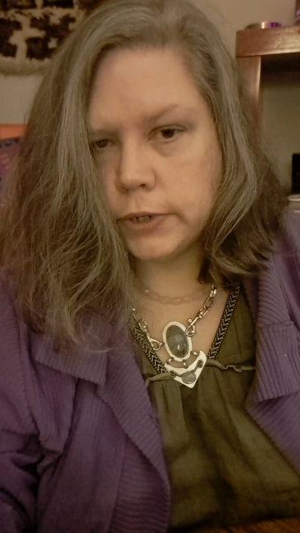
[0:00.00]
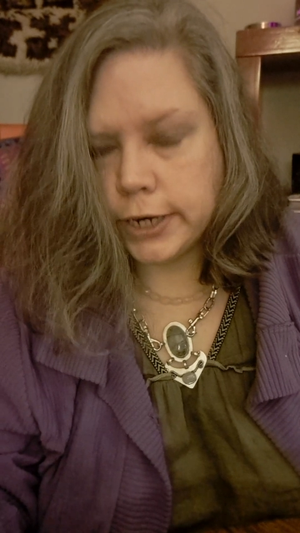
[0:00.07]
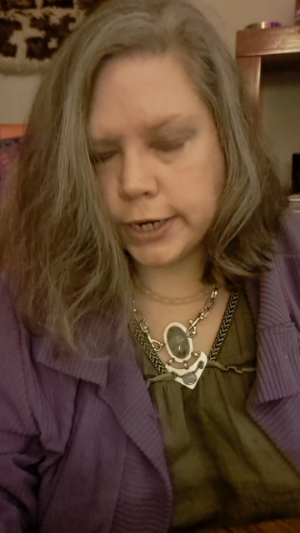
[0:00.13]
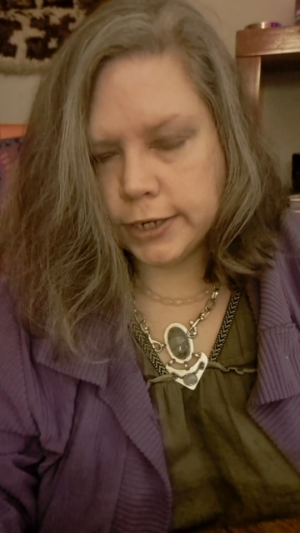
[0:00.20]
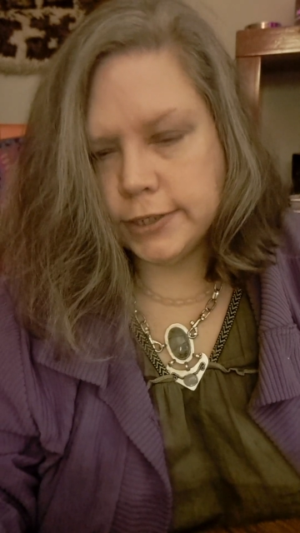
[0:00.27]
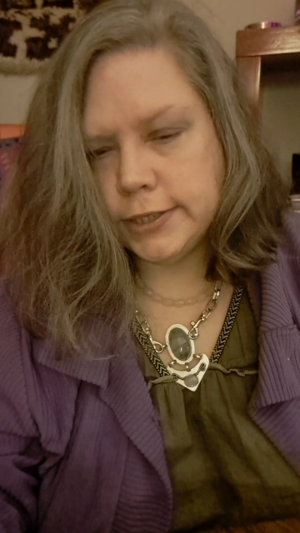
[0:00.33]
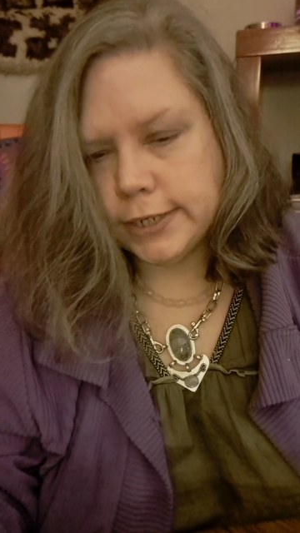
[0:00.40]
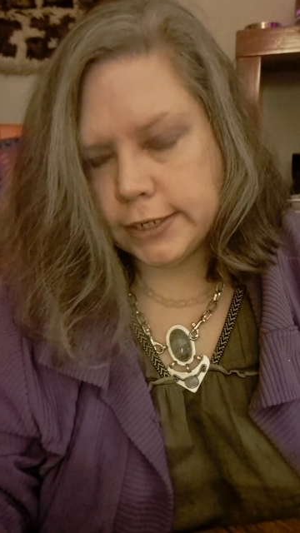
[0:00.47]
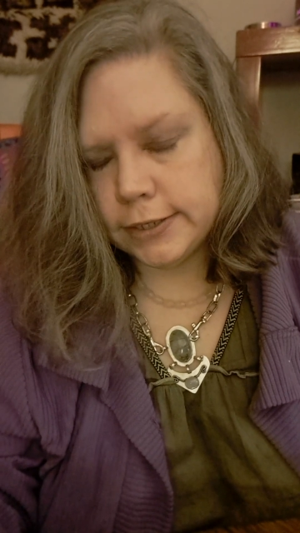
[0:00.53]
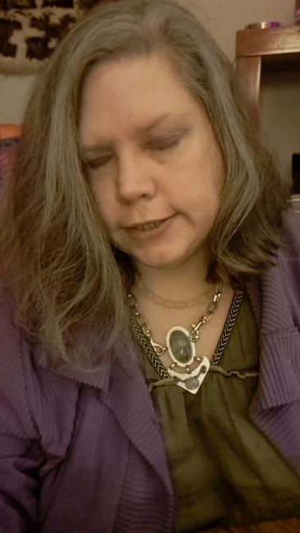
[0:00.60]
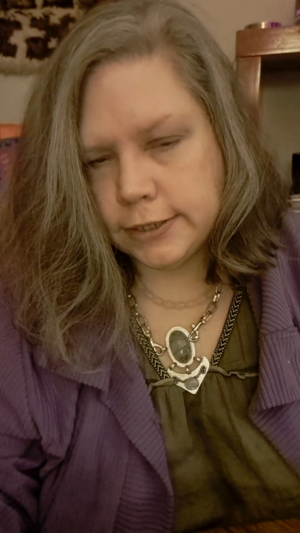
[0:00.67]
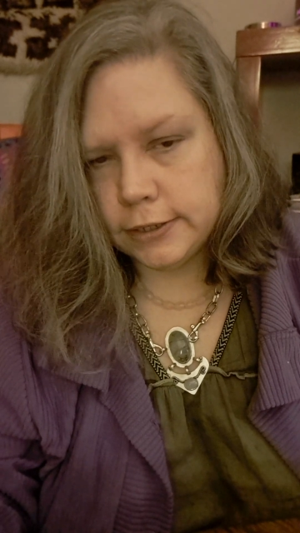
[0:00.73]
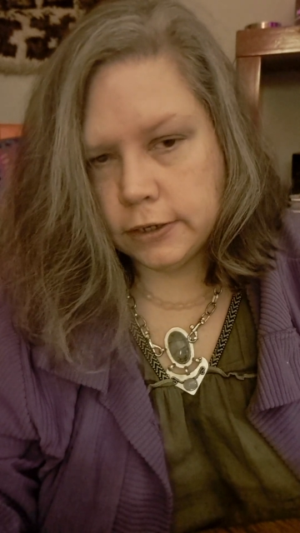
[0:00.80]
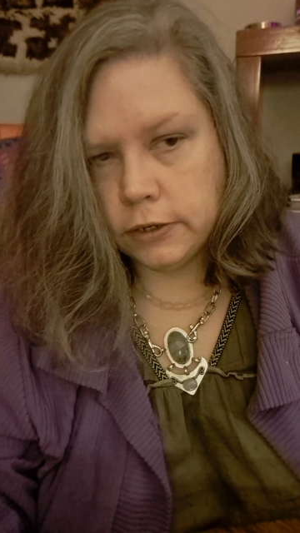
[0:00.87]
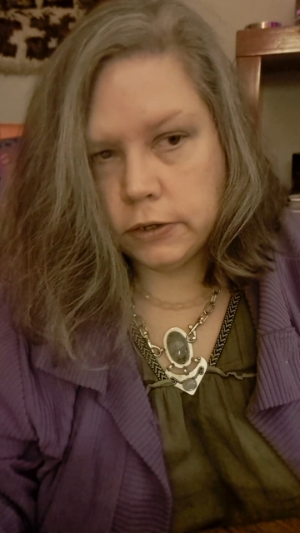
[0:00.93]

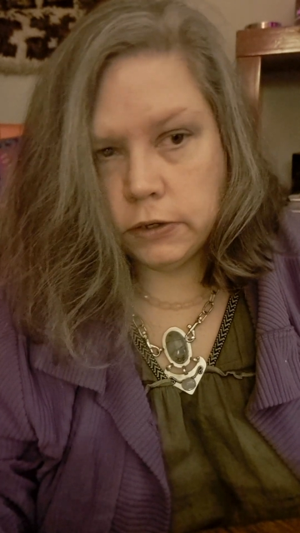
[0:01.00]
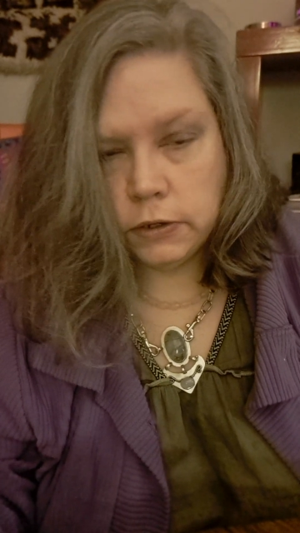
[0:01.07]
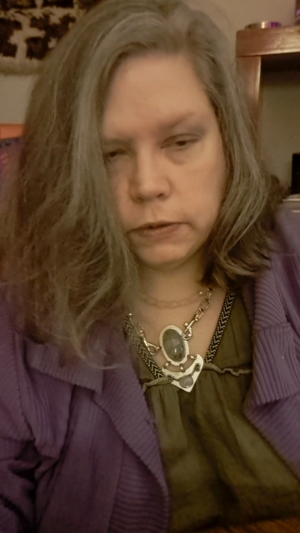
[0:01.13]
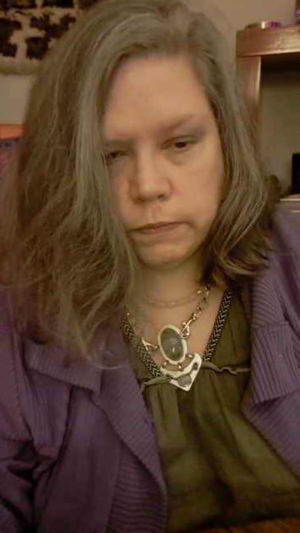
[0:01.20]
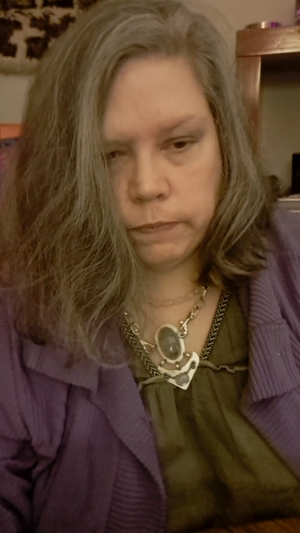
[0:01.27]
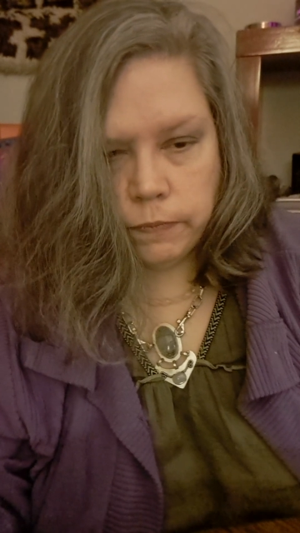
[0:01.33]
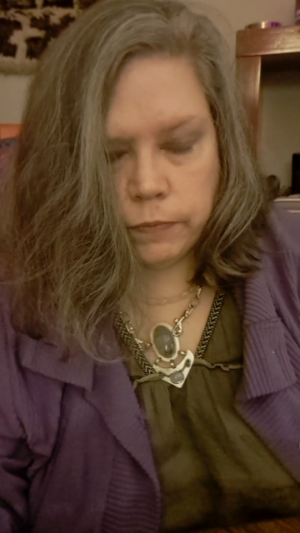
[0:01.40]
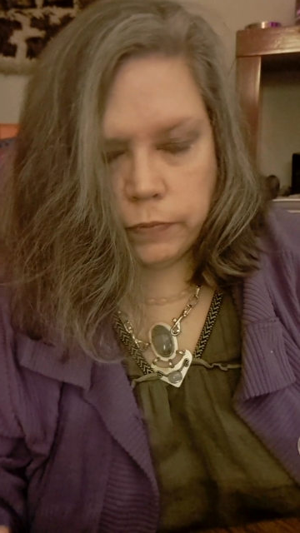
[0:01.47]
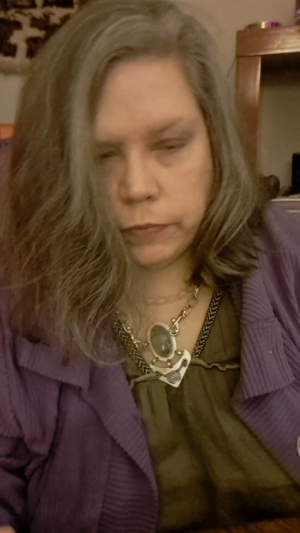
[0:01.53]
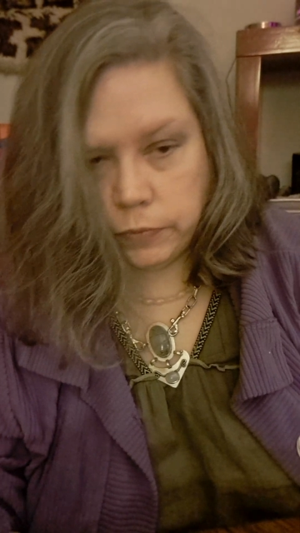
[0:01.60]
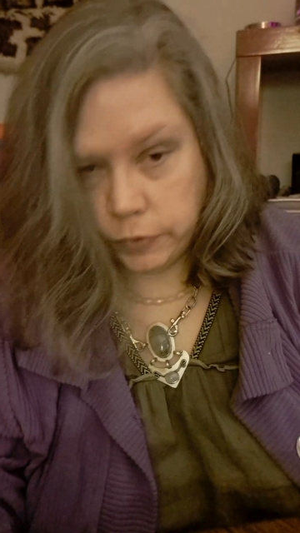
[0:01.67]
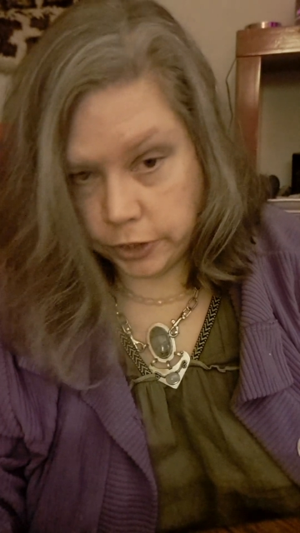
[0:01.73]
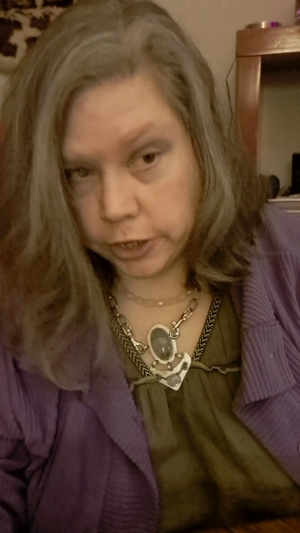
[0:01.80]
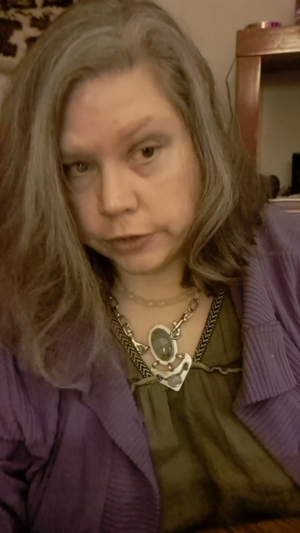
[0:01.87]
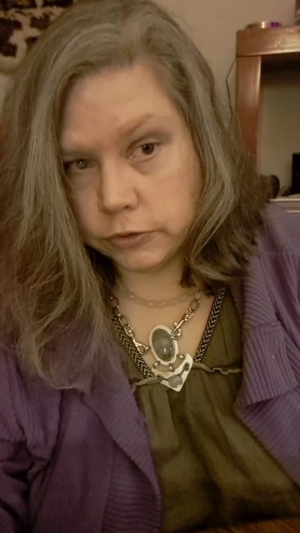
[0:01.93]
access
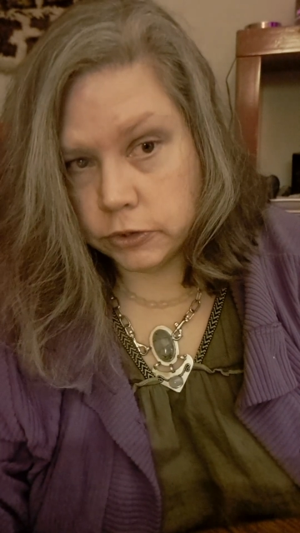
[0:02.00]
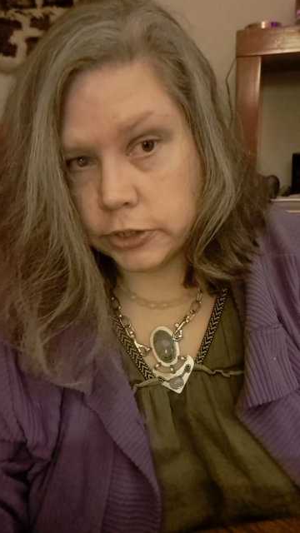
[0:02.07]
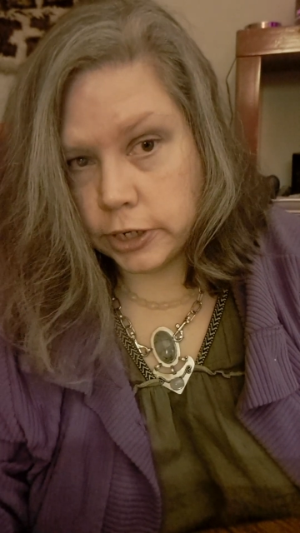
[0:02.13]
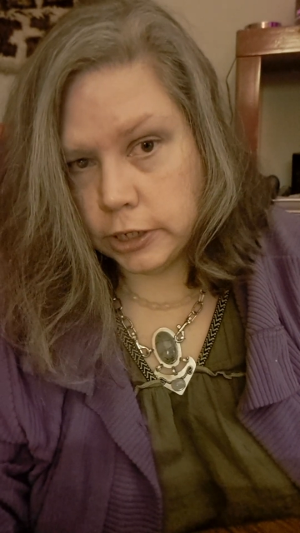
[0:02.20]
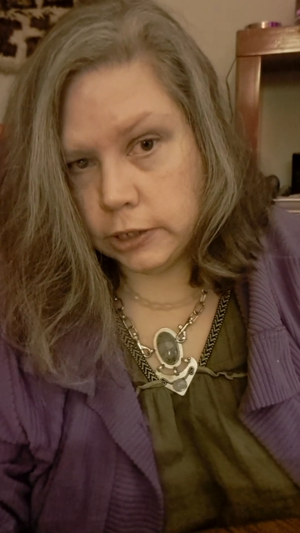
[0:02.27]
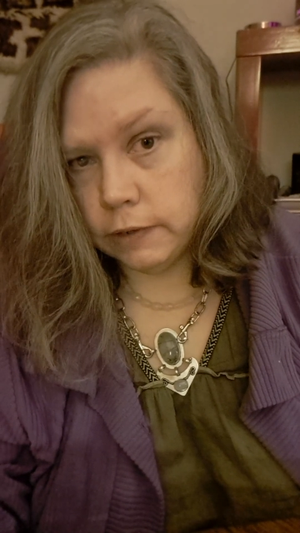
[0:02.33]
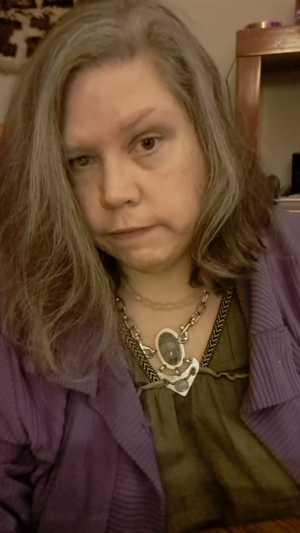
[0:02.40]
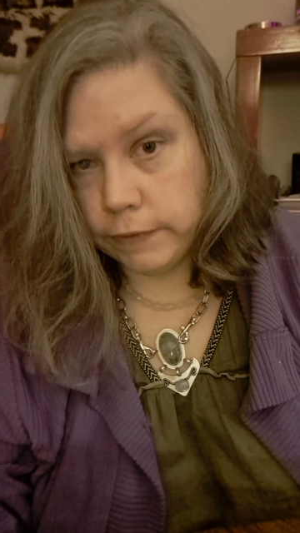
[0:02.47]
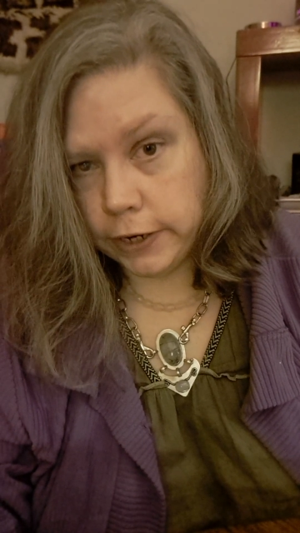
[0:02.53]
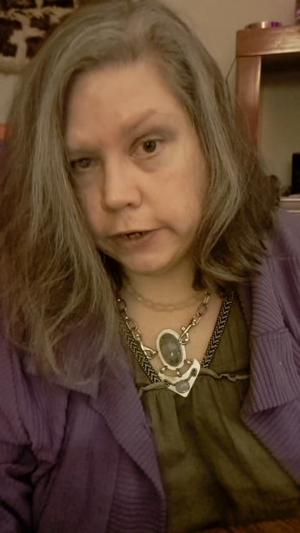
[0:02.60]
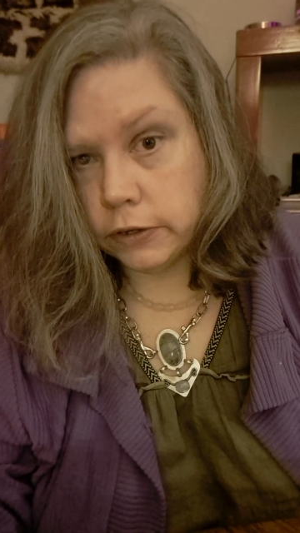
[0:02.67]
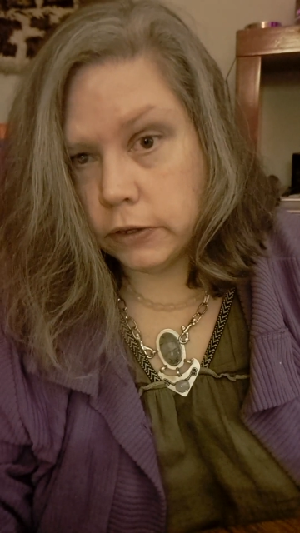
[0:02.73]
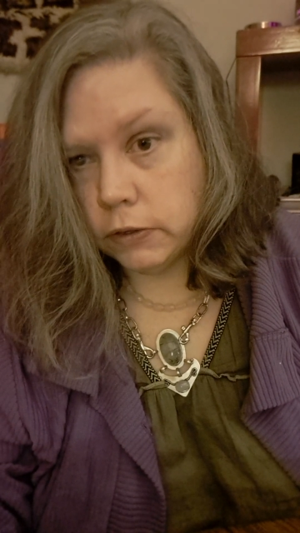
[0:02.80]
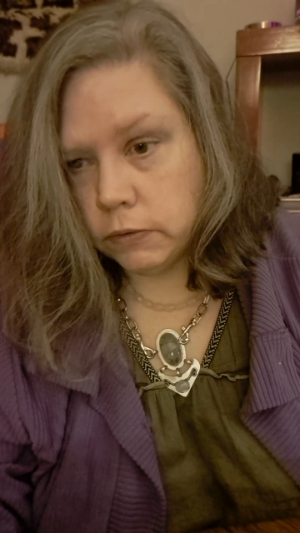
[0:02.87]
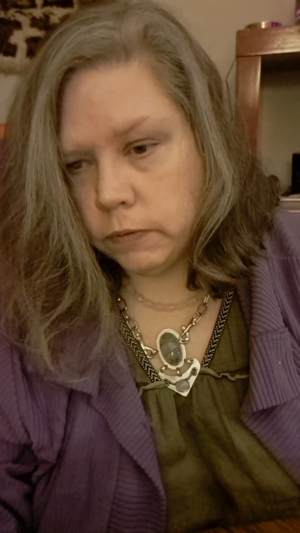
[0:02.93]
the other side of the
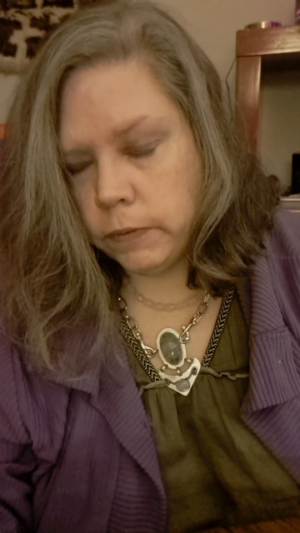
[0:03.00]
veil.